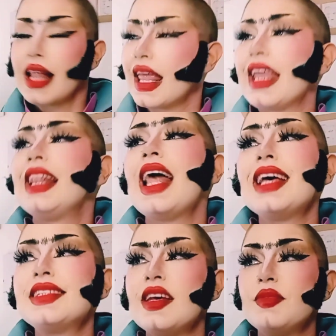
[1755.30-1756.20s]
Like,
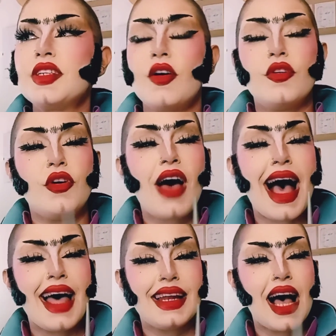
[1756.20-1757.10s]
last episode you
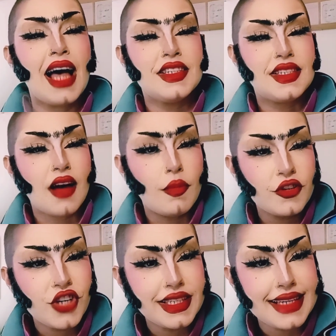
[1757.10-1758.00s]
had a double
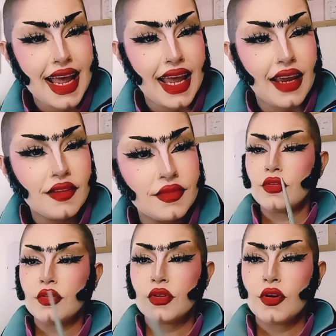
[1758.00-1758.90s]
shantay
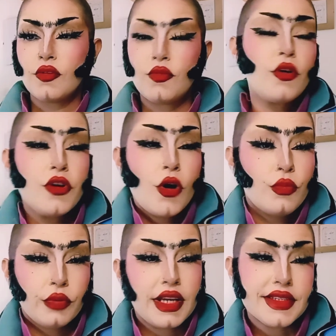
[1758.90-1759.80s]
for no
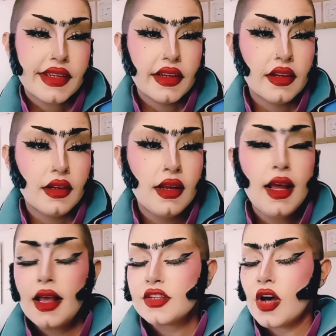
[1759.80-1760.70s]
reason.
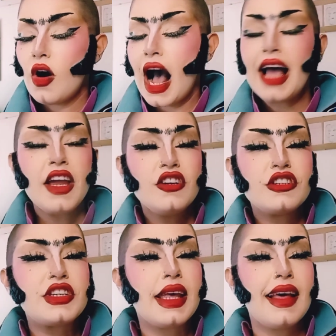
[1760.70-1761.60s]
So I
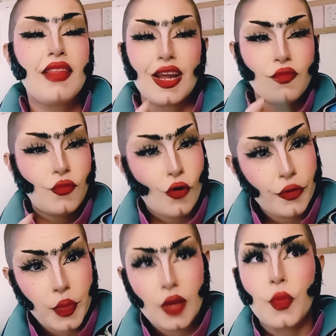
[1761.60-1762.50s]
understand that 4
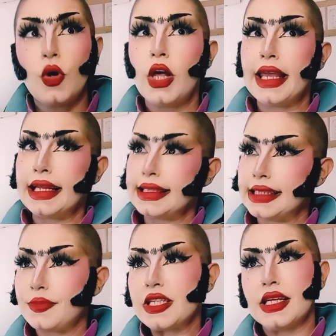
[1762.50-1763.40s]
people in a
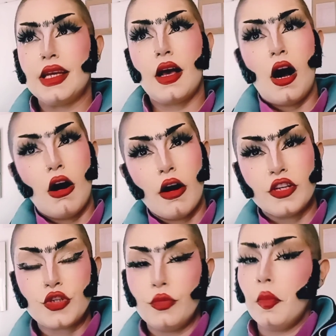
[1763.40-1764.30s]
lip sync are
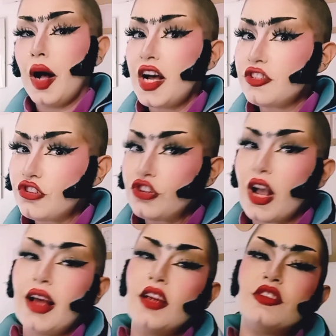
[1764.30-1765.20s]
too much.
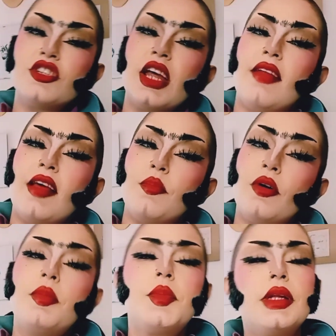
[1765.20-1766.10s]
I understand that
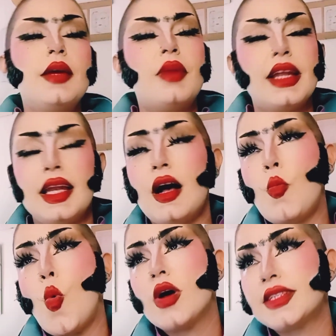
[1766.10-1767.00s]
probably Marina
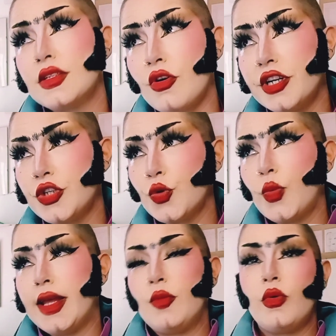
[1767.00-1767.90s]
wasn't going to
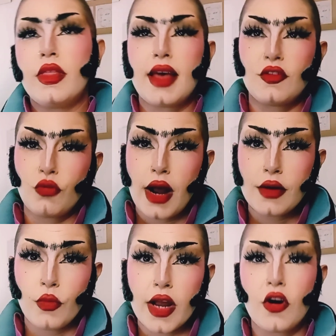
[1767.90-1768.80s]
win with that track
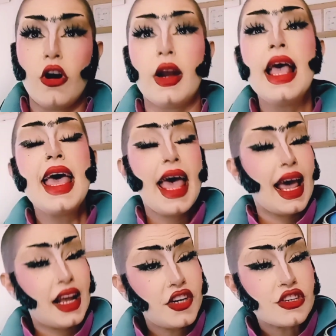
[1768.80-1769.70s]
record.
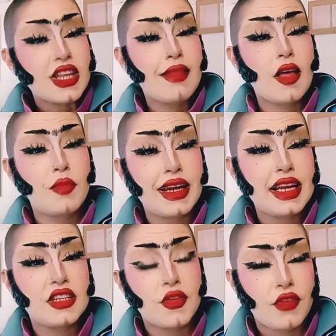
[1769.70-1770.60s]
And I understand that Marina
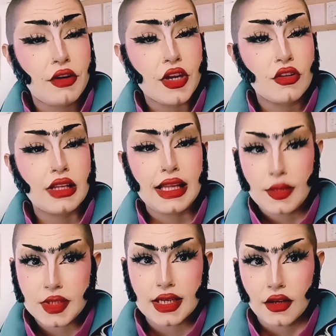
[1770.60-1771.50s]
is a very good lip
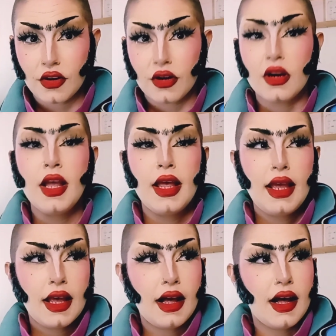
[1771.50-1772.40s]
syncer
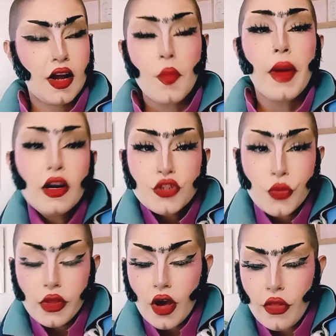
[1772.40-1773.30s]
compared to
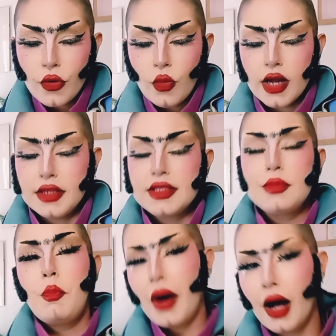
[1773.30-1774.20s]
the other ones.
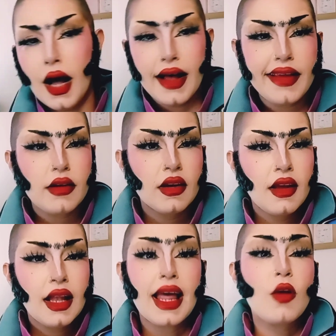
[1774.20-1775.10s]
But
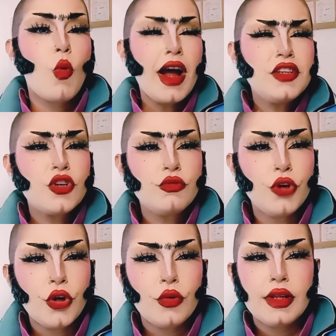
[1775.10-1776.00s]
Like, why don't
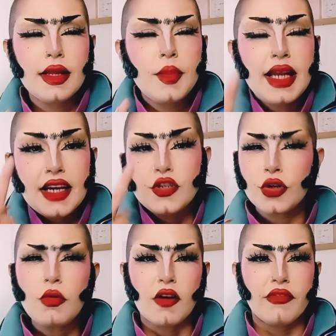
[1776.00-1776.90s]
you eliminate 2
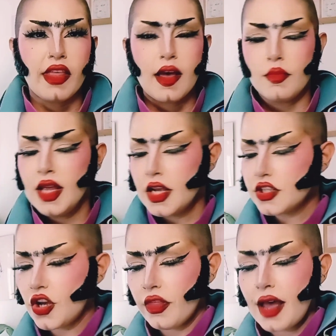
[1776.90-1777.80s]
of them?
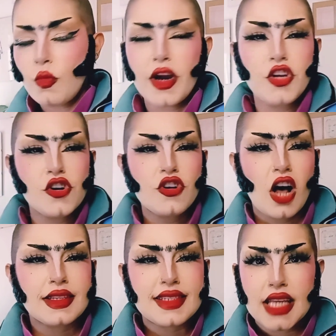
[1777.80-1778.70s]
So that way you're
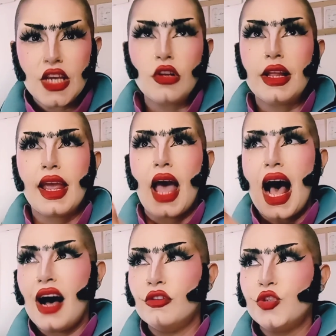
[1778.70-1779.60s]
not singling
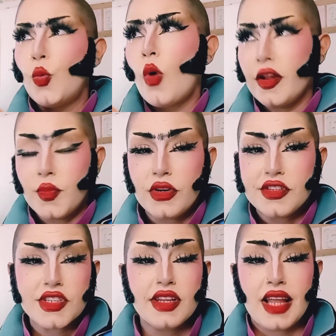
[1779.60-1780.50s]
out one
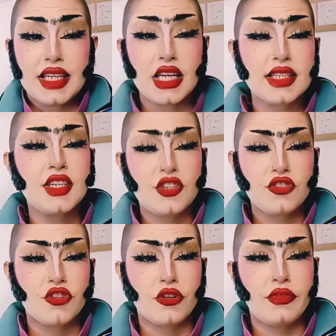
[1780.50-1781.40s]
person that doesn't
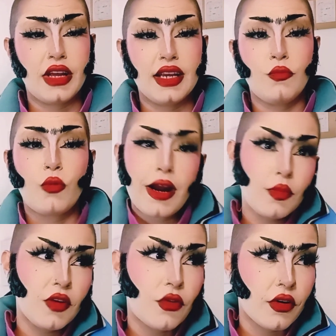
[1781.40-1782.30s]
deserve it right
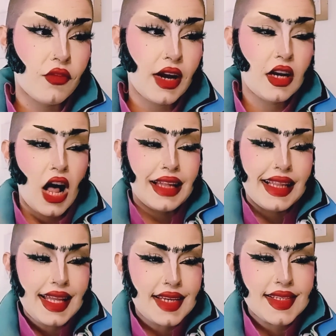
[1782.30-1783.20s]
before the final. At
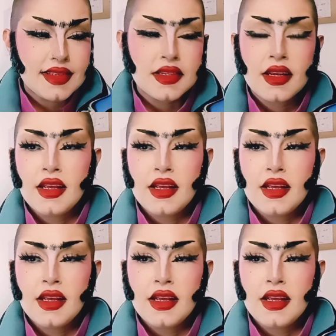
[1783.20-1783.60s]
least